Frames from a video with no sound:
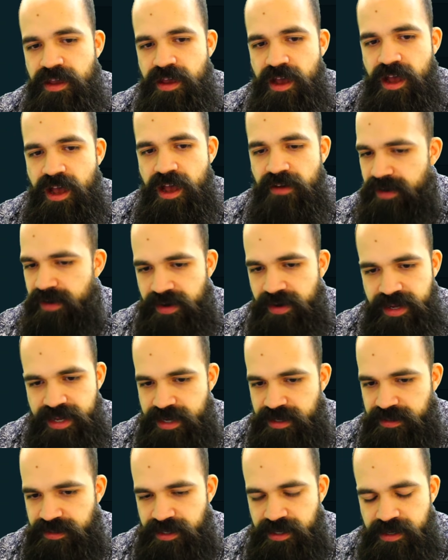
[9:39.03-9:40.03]
uh, very
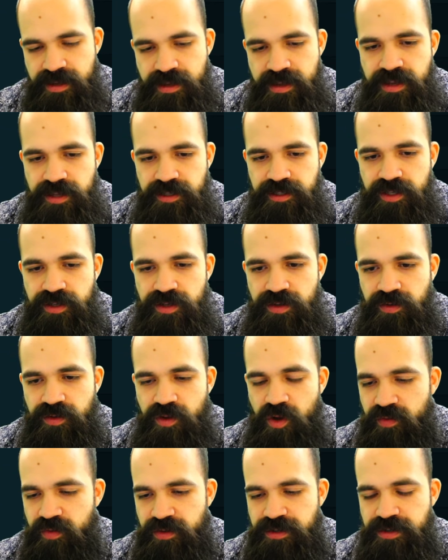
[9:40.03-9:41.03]
easy. So you'll go
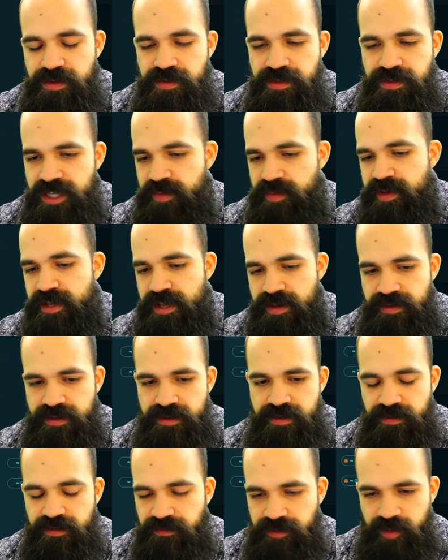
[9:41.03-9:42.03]
over to CBETH
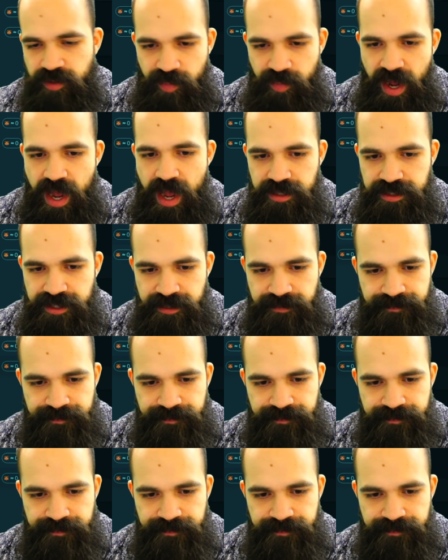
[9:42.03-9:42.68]
and you'll deposit.